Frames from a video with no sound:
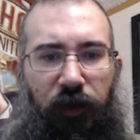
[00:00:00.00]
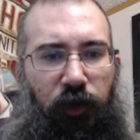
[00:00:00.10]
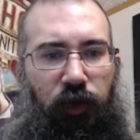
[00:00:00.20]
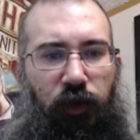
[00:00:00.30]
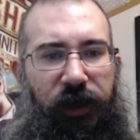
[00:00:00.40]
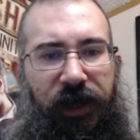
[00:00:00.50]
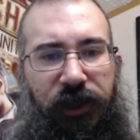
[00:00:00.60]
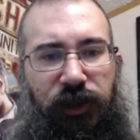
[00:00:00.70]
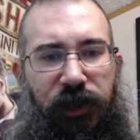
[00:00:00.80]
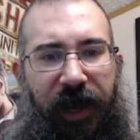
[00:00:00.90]
who
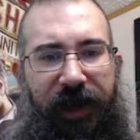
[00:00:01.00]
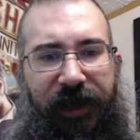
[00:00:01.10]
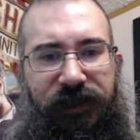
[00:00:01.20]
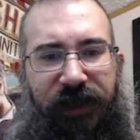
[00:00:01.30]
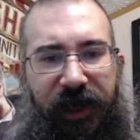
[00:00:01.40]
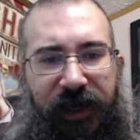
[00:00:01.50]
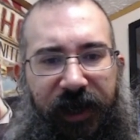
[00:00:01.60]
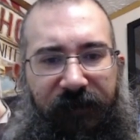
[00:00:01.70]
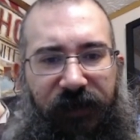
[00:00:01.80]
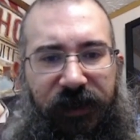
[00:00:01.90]
each had a stake in
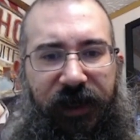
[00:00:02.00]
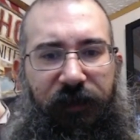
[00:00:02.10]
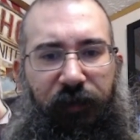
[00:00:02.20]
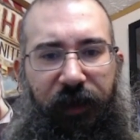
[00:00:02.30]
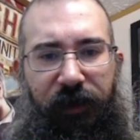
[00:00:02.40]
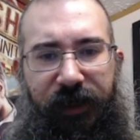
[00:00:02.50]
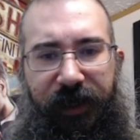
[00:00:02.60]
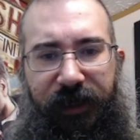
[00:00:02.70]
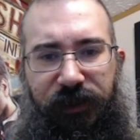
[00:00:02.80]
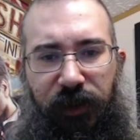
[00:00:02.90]
everything the player
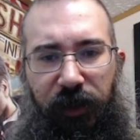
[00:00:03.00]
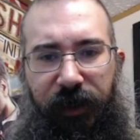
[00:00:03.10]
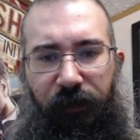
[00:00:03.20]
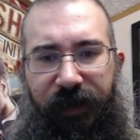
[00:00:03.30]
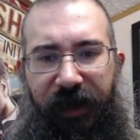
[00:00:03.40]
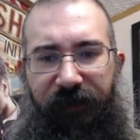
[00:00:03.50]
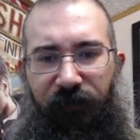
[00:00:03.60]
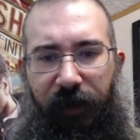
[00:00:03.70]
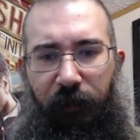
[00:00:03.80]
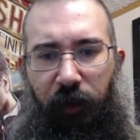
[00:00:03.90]
did. Starting with that
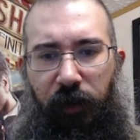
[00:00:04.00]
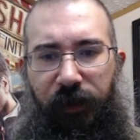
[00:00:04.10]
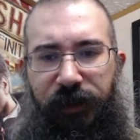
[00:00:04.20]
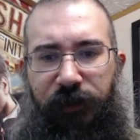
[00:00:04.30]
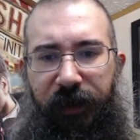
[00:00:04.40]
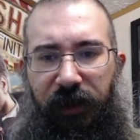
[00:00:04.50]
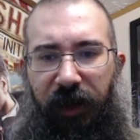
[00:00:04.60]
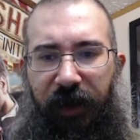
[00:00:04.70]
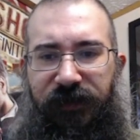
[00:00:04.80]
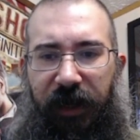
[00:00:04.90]
framework, we spent a
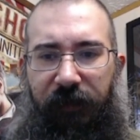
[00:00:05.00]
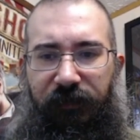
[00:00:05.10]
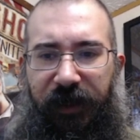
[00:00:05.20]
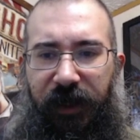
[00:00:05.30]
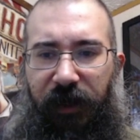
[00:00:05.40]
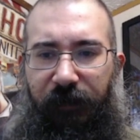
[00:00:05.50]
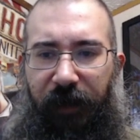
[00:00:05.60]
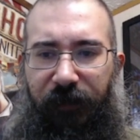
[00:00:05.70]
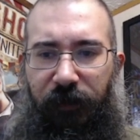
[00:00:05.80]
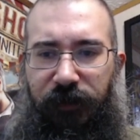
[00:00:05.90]
lot of time thinking
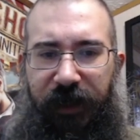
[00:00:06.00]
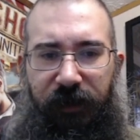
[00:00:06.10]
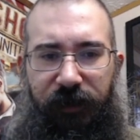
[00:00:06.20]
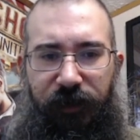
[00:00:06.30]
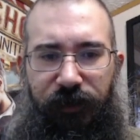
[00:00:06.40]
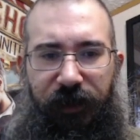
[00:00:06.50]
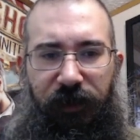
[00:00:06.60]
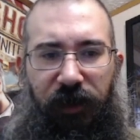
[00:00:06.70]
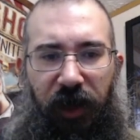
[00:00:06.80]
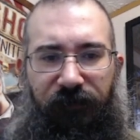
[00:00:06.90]
about those characters, their
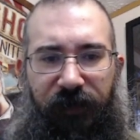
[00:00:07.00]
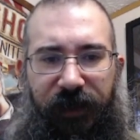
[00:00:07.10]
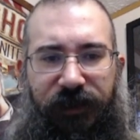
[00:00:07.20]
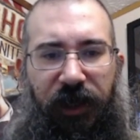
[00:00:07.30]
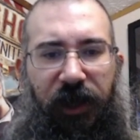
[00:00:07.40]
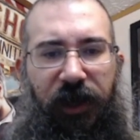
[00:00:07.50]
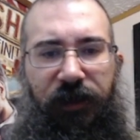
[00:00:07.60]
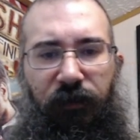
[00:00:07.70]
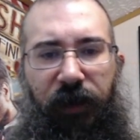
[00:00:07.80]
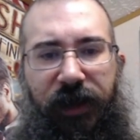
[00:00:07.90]
conflicts,
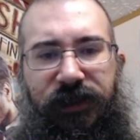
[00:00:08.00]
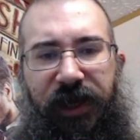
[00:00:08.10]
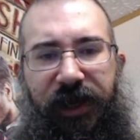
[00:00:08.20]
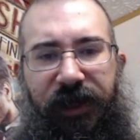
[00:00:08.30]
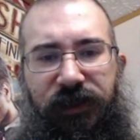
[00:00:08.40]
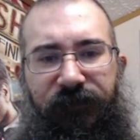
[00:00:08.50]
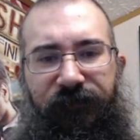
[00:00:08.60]
the right setting to